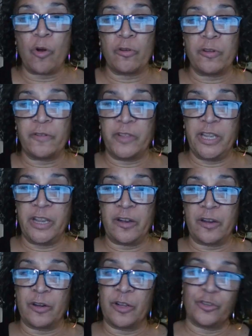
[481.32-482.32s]
word of the
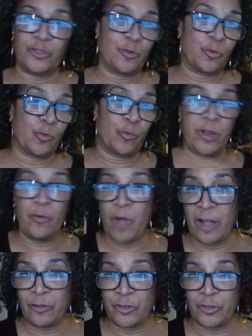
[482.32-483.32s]
year, to
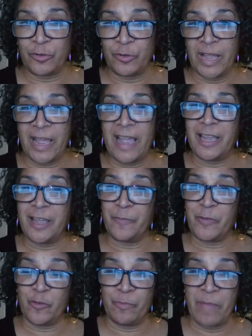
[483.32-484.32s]
reroute you and
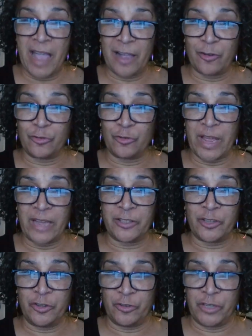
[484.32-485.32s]
get you back on
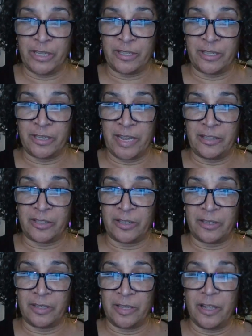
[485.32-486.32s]
track to your
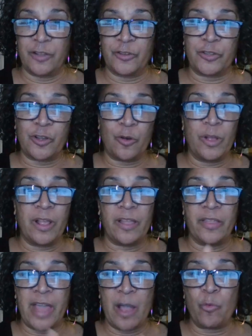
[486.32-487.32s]
destination. So
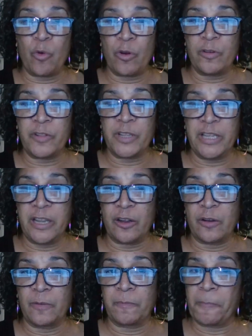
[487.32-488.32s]
that word of the
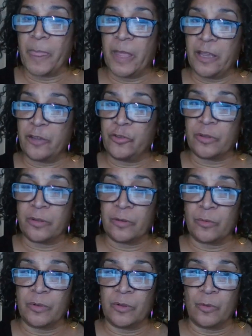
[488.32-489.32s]
year is,
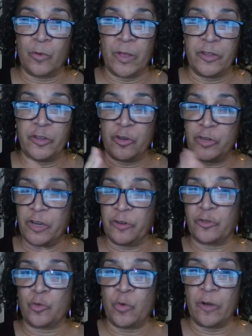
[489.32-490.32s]
whether your
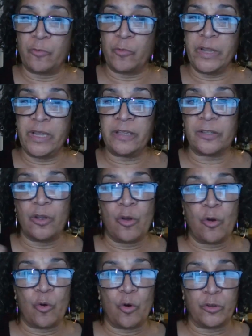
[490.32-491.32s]
year is 12 weeks
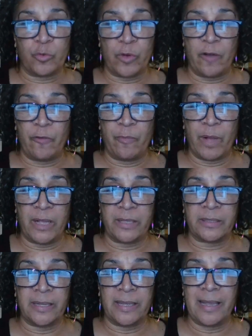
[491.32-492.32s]
or 12
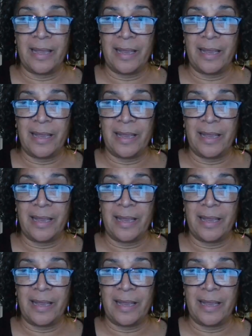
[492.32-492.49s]
months,